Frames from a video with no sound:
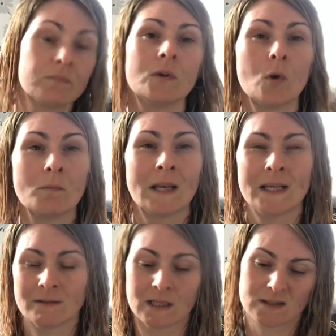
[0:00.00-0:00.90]

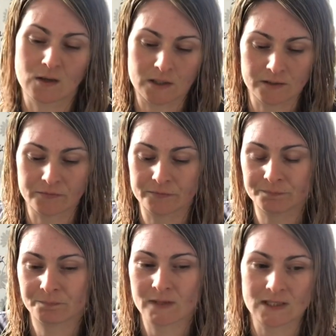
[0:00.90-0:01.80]
normally. That's
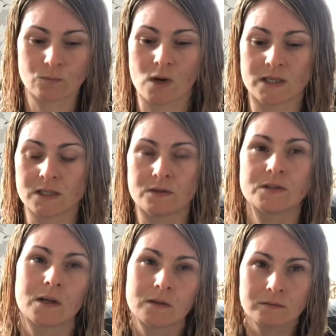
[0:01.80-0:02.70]
what I do.
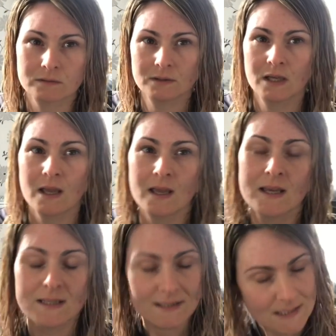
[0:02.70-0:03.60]
So it
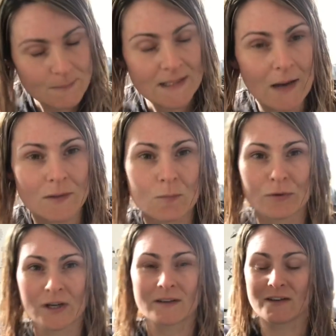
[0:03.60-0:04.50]
seems
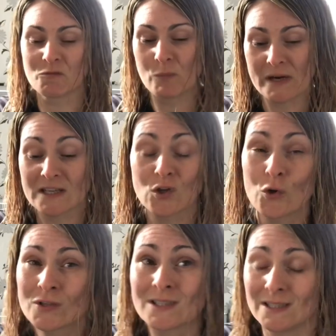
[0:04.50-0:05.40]
counterproductive, but it's
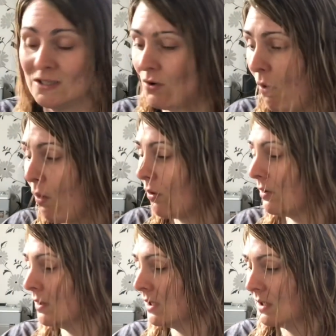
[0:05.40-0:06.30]
honestly not.
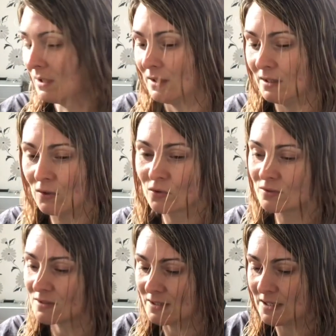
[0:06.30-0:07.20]
It
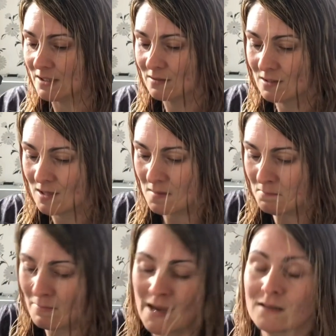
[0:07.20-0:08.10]
honestly
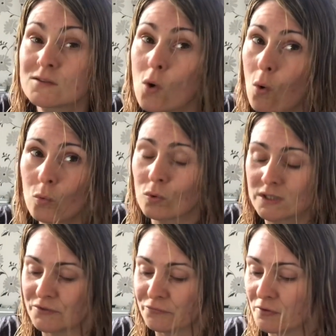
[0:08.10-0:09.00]
makes all the
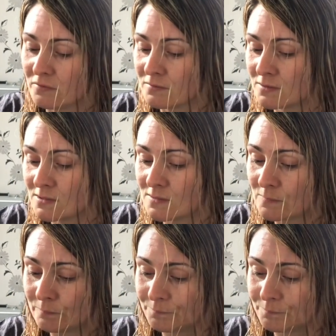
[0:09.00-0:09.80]
difference.